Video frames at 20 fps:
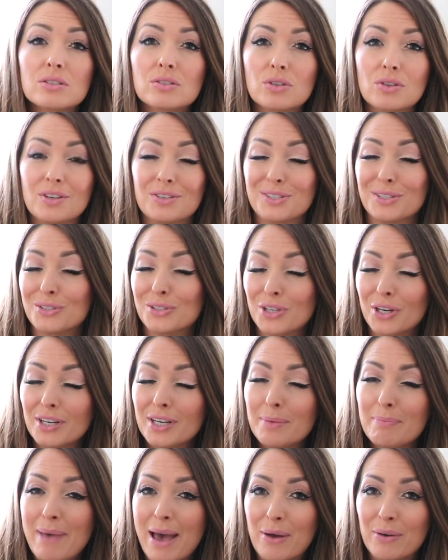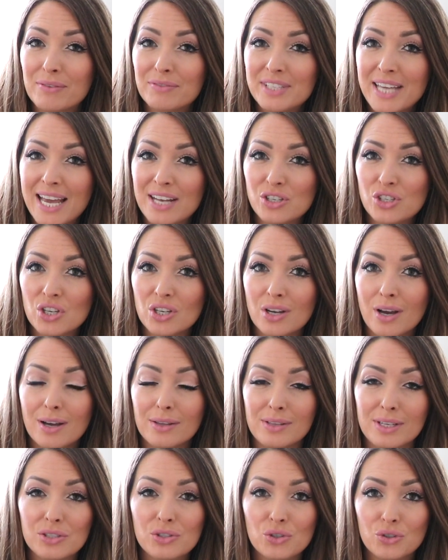So there's a certain amount of tension
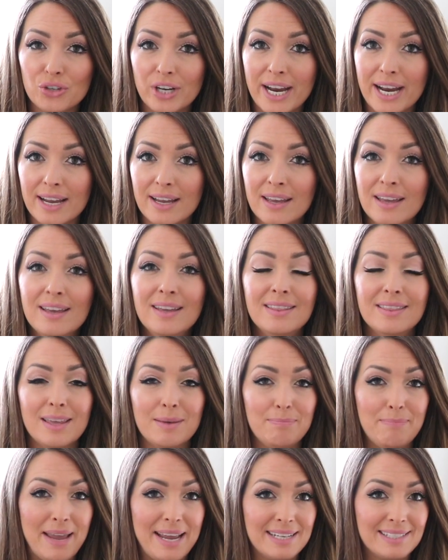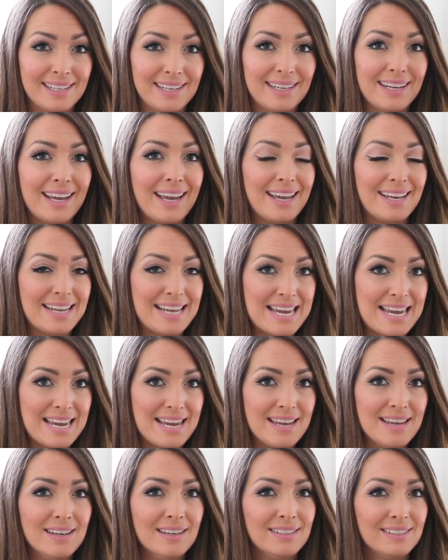on this string that makes it an
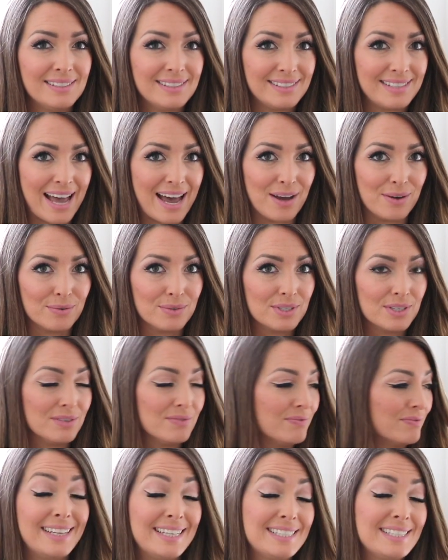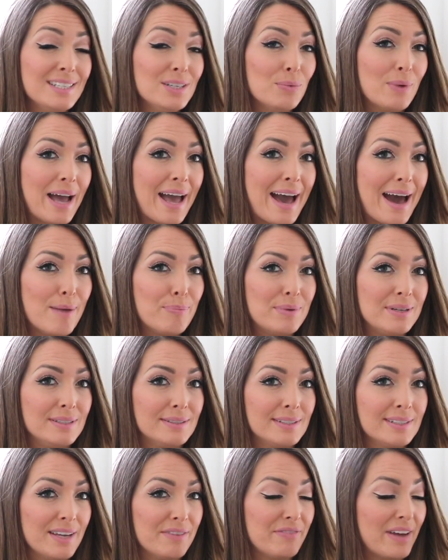E sound. Listen to what
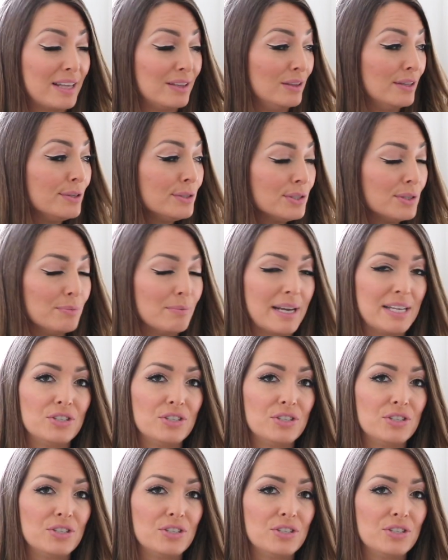happens if I loosen my